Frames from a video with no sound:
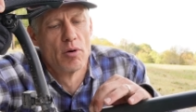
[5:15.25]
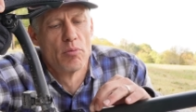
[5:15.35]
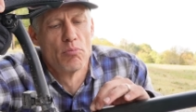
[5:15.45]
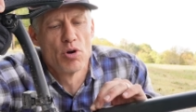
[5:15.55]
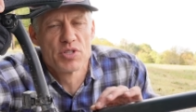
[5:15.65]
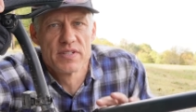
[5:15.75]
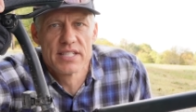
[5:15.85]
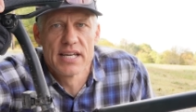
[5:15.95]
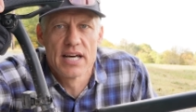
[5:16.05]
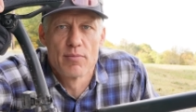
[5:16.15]
Most of the
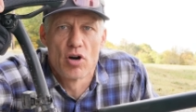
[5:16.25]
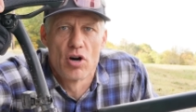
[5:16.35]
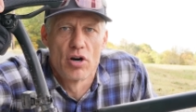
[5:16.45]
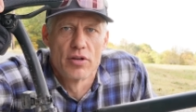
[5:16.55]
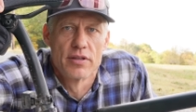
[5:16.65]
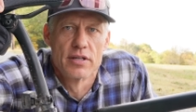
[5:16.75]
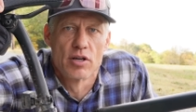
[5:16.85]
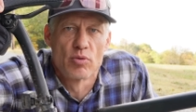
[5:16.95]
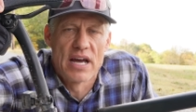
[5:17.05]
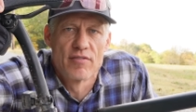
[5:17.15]
time on the
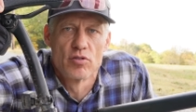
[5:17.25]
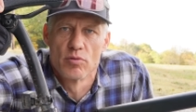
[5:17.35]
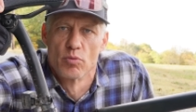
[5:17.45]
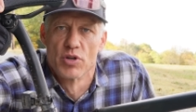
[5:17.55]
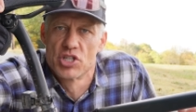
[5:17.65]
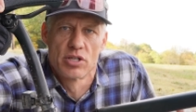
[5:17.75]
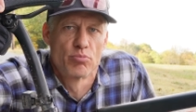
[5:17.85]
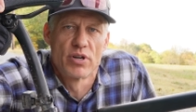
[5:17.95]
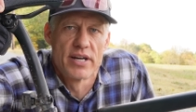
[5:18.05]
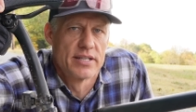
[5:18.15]
gravel, which
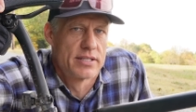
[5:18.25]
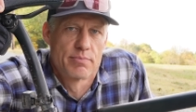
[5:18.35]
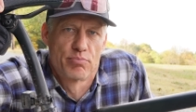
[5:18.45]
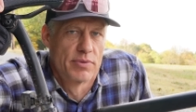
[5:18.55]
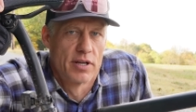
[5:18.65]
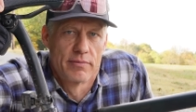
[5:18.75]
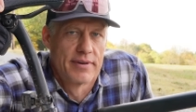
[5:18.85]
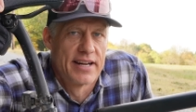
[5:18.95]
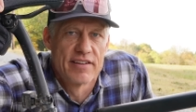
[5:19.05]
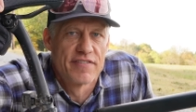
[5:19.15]
comprised
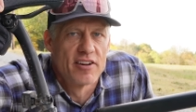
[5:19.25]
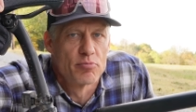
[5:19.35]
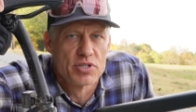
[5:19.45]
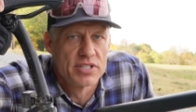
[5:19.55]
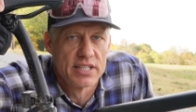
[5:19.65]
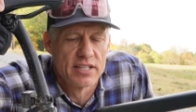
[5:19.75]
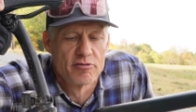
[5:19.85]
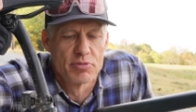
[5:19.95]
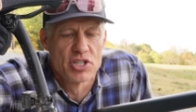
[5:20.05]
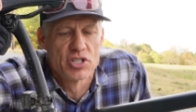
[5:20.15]
95%
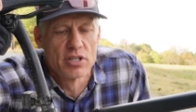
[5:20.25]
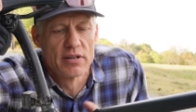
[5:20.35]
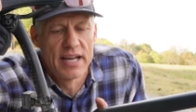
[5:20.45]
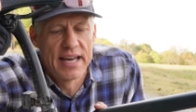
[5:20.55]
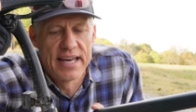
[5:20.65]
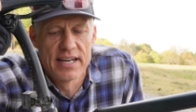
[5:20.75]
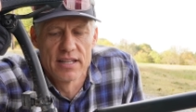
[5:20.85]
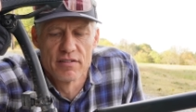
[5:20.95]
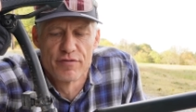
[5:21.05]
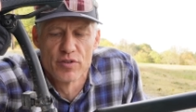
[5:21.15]
of Big Sugar, I had it
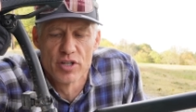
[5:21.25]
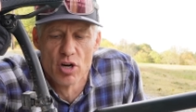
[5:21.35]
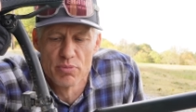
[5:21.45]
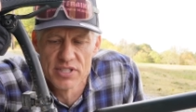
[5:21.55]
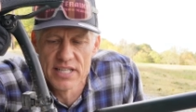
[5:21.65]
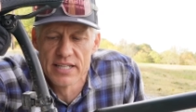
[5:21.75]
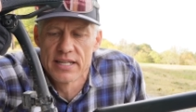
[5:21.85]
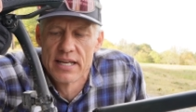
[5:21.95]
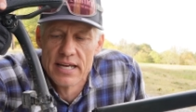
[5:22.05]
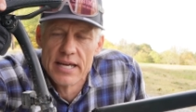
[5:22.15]
in the fully open
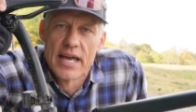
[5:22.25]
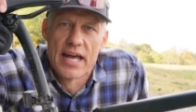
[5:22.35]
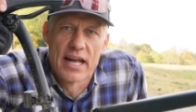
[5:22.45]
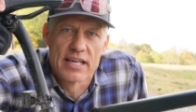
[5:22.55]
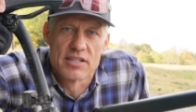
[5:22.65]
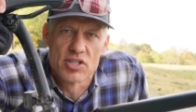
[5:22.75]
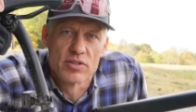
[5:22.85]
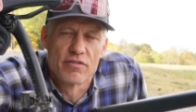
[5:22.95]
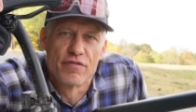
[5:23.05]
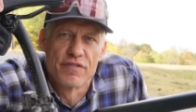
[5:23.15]
setting, and I could
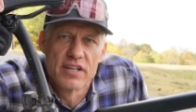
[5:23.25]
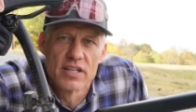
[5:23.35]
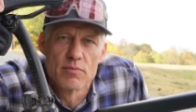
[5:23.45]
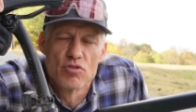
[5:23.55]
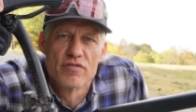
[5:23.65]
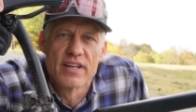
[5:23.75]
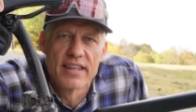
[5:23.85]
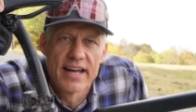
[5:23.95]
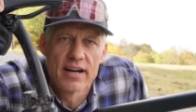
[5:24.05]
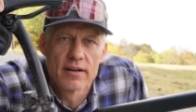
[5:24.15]
certainly feel it moving
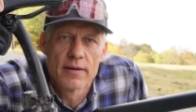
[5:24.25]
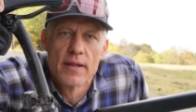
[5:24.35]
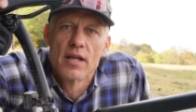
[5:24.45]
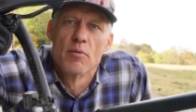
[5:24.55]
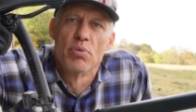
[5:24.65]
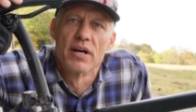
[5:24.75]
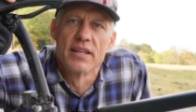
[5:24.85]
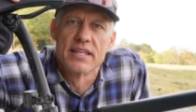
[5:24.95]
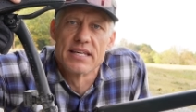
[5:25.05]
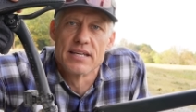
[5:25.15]
there,
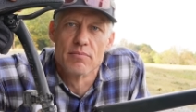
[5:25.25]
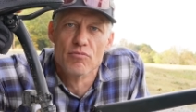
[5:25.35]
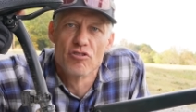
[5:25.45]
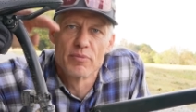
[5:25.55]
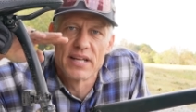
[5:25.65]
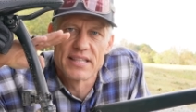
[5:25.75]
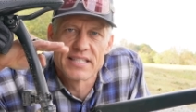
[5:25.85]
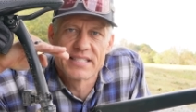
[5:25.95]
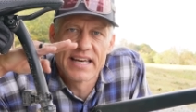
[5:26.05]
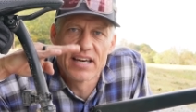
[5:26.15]
but the movement at the
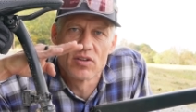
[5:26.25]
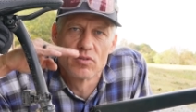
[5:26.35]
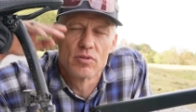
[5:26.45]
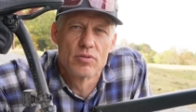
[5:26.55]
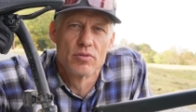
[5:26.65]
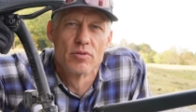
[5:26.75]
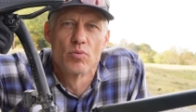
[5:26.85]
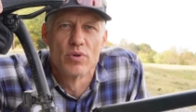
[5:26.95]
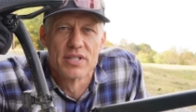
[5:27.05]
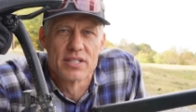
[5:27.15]
saddle
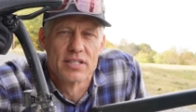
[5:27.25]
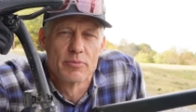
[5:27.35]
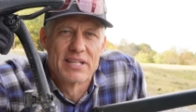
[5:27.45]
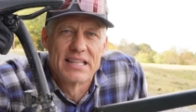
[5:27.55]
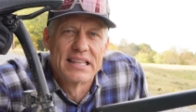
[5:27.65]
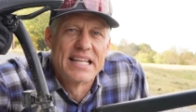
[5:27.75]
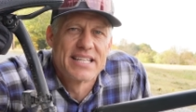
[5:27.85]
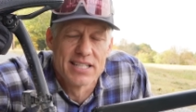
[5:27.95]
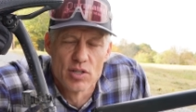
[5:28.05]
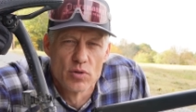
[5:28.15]
was a little bit
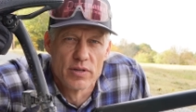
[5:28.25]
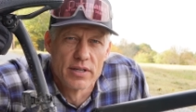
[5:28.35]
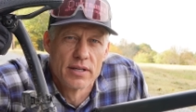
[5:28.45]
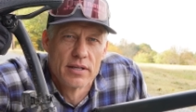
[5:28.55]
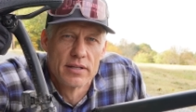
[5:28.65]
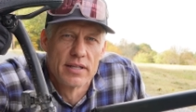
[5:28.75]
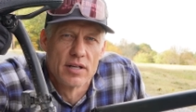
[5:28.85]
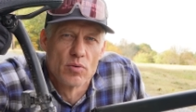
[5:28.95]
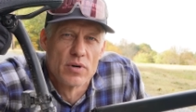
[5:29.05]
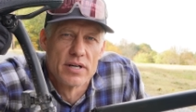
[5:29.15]
less annoying than
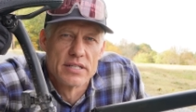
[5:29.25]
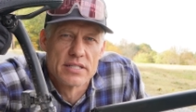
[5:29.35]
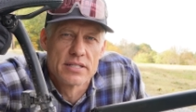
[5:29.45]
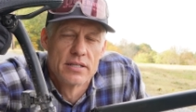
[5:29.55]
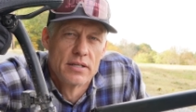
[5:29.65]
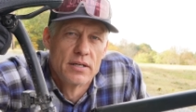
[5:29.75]
it was